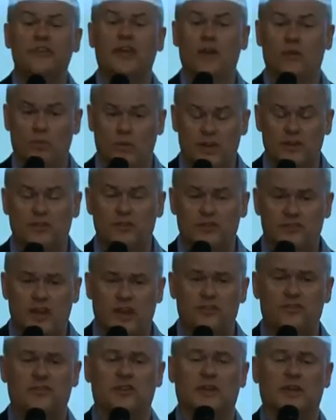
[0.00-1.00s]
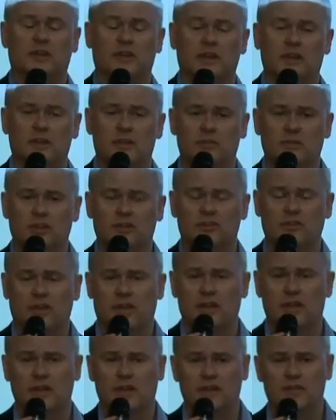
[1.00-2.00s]
and went to Chechnya in the mid to
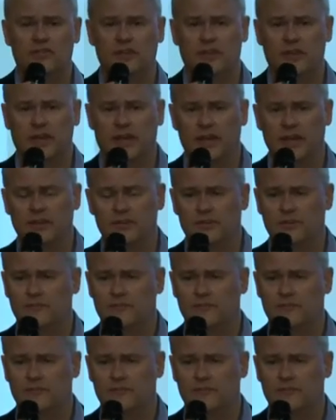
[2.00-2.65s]
late 1990s to